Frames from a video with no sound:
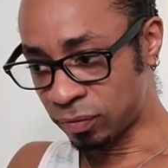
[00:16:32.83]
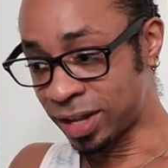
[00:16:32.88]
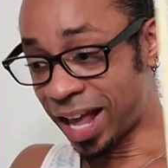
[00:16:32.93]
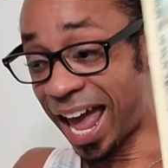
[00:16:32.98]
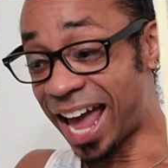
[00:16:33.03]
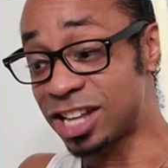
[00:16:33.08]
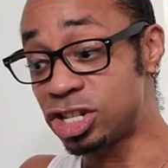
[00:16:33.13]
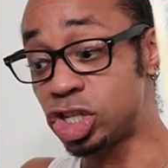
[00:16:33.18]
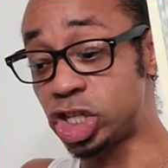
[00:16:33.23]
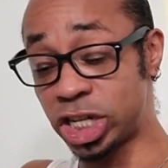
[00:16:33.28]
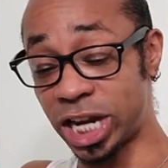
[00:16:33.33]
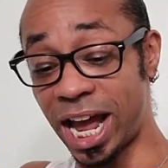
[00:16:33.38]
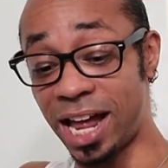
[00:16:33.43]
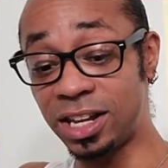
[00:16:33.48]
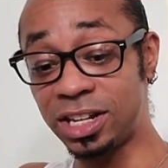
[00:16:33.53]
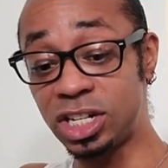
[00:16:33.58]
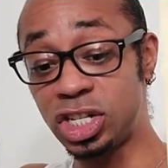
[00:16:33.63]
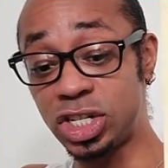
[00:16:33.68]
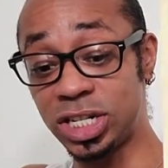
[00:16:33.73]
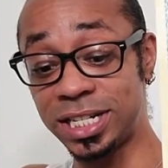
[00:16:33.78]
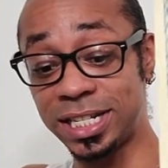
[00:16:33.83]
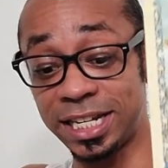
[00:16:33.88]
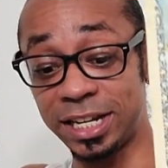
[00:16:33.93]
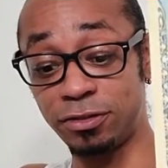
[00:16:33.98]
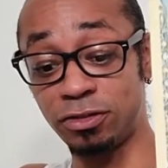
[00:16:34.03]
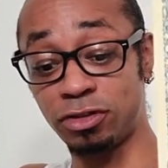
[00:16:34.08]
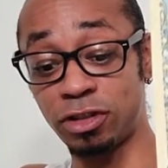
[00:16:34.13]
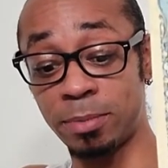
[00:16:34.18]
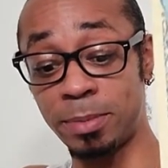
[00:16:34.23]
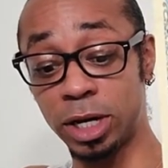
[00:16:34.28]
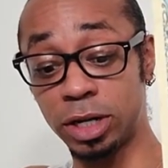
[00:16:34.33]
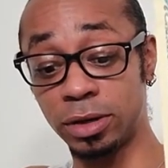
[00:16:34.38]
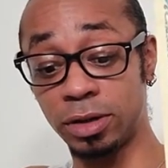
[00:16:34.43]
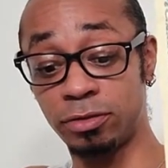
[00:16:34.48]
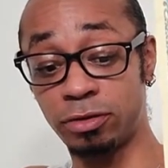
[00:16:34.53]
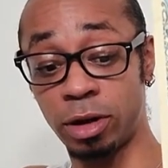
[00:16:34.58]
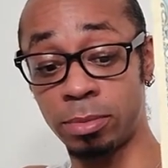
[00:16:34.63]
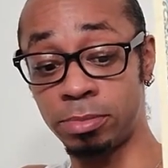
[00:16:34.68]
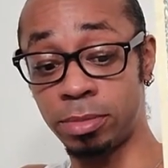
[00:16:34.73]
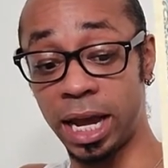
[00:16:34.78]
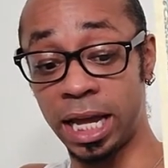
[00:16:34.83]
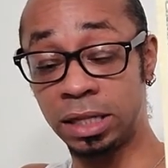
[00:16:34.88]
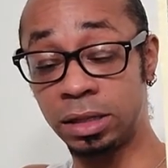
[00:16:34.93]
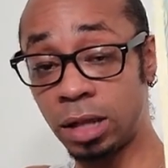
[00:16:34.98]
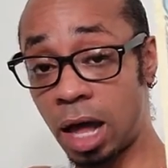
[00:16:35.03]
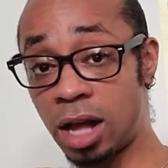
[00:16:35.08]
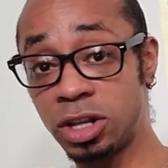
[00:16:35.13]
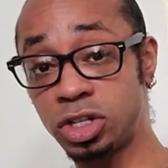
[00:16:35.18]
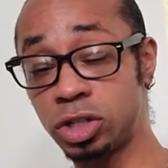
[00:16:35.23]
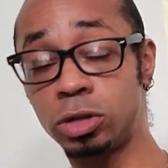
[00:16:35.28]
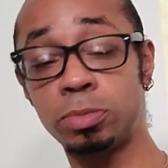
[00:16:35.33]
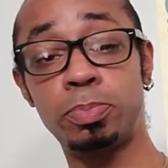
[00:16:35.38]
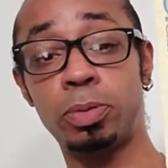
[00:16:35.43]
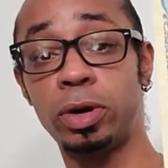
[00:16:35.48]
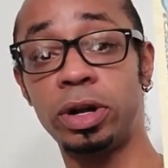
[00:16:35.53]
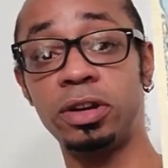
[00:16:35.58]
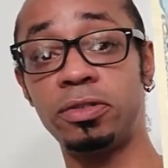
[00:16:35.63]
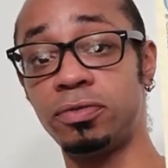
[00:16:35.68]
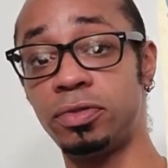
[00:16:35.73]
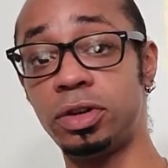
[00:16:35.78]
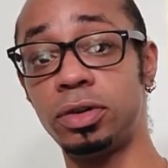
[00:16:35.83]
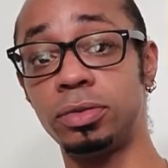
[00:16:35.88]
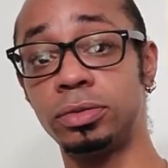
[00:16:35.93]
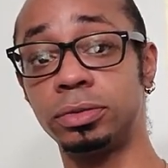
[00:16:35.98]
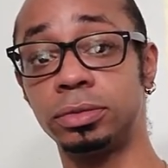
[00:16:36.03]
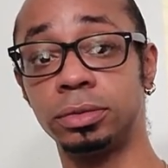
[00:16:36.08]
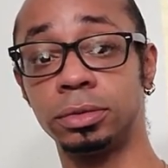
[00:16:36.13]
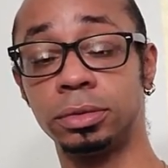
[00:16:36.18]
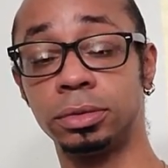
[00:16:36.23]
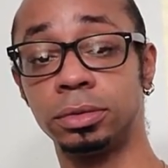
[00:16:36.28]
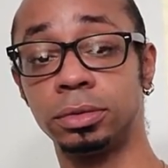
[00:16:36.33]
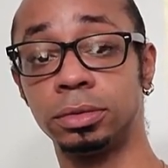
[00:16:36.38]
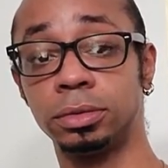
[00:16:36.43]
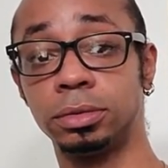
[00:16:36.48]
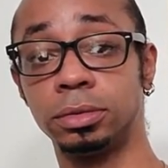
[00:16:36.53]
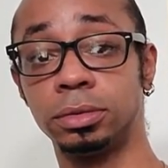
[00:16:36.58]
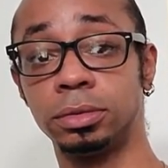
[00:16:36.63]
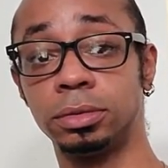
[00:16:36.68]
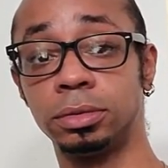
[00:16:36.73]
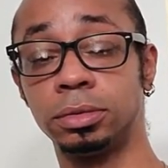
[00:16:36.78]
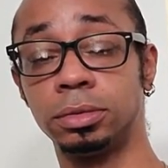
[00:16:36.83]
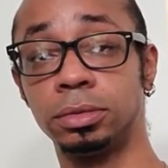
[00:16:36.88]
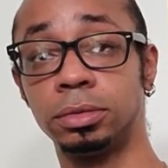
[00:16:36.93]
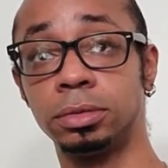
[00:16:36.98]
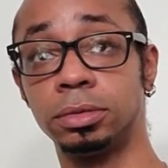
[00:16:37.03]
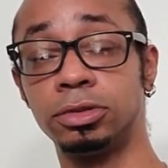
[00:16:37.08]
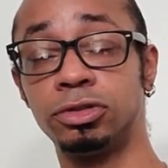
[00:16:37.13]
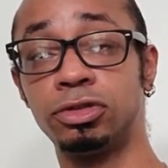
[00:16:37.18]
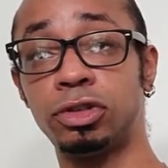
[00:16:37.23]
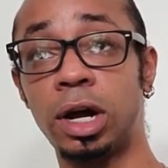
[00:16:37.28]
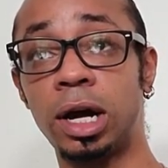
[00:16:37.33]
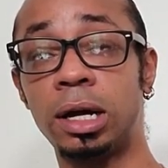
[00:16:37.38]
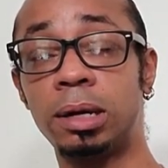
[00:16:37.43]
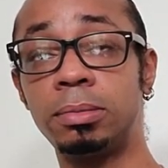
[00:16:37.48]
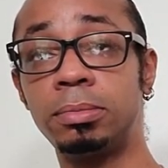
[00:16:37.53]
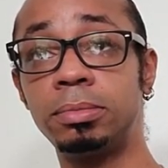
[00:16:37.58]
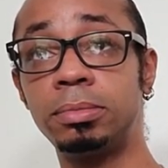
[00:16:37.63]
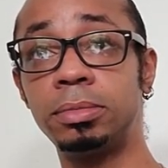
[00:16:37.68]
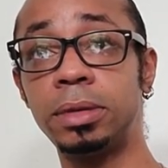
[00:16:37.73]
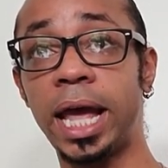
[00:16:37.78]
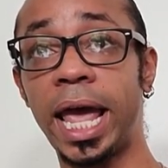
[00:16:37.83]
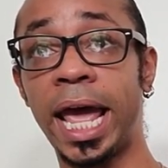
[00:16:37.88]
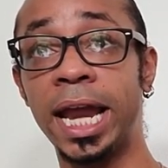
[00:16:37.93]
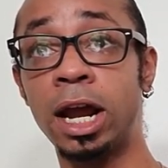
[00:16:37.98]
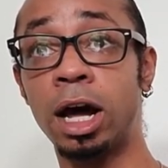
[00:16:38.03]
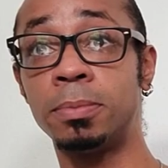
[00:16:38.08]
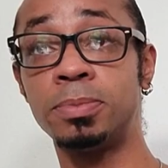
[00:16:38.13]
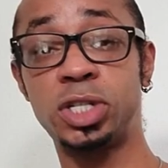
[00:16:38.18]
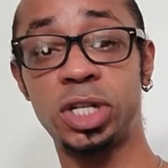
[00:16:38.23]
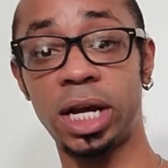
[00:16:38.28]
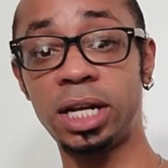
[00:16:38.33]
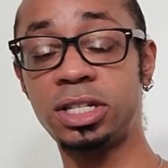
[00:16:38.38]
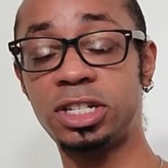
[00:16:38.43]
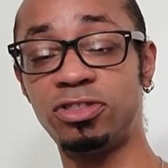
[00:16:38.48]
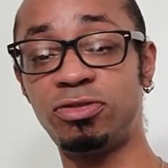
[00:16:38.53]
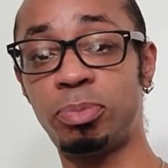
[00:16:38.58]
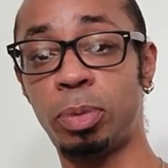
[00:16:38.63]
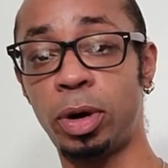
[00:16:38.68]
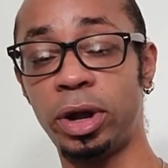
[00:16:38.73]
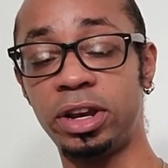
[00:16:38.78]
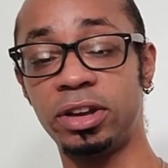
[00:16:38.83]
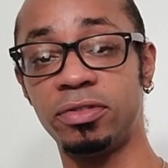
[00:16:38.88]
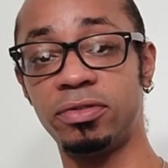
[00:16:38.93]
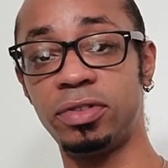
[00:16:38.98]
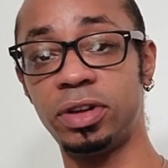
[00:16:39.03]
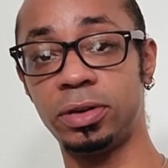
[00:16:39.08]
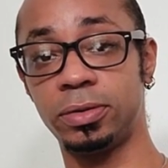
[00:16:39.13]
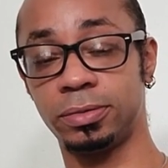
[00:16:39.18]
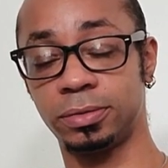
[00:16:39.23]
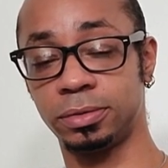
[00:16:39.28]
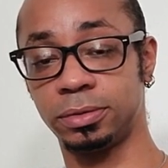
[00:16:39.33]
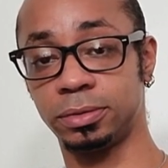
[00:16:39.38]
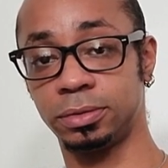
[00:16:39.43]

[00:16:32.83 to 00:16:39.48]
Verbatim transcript: And challenges it from a, from a logical point of view, from an objective point of view.